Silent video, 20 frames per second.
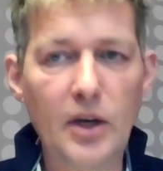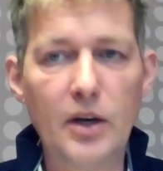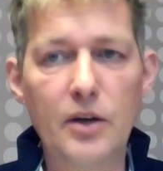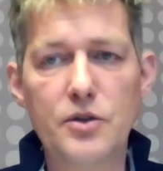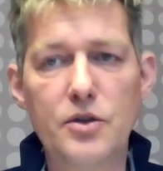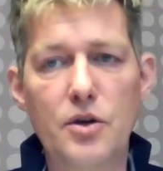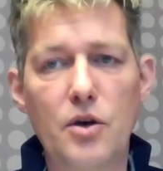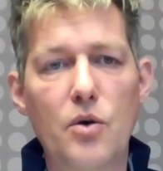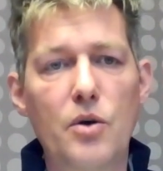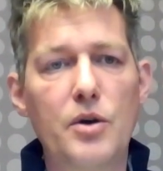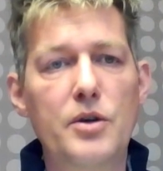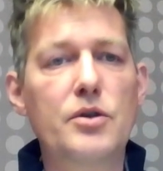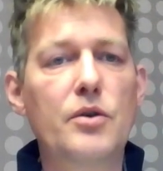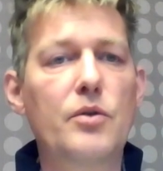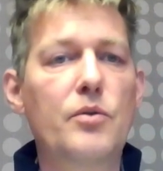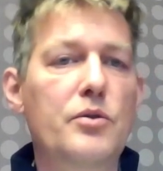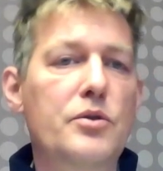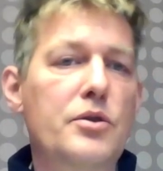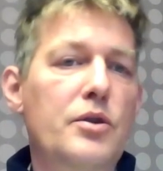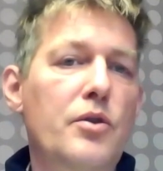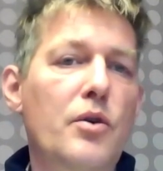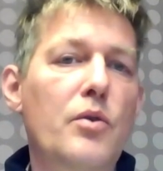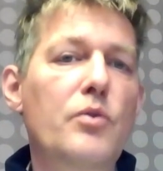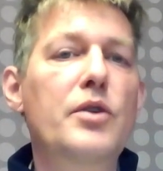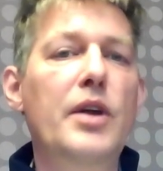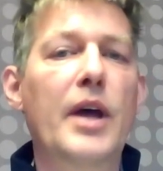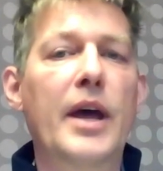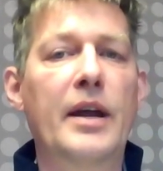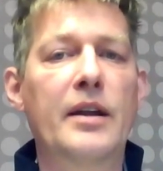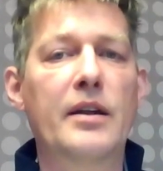So
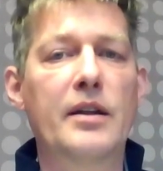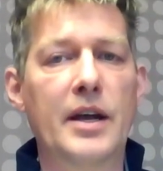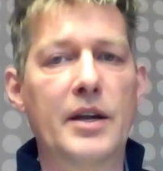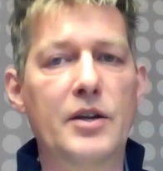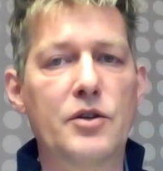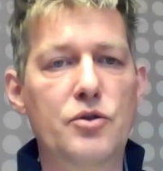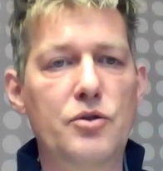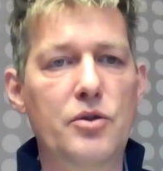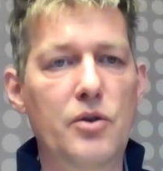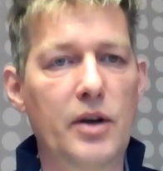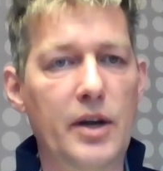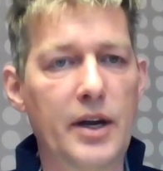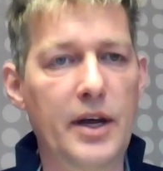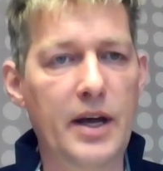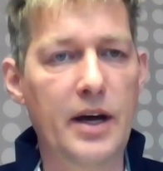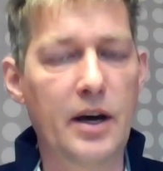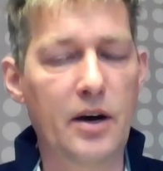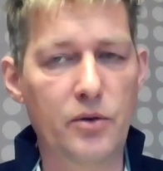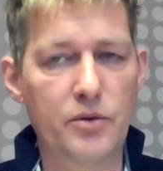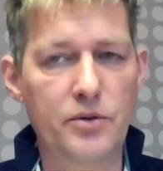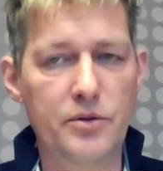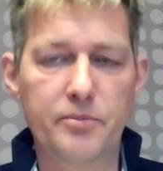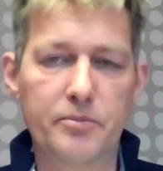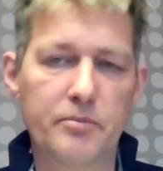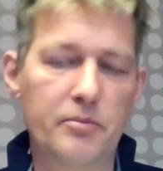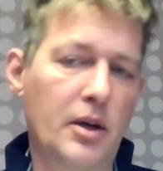don't add that to your layout.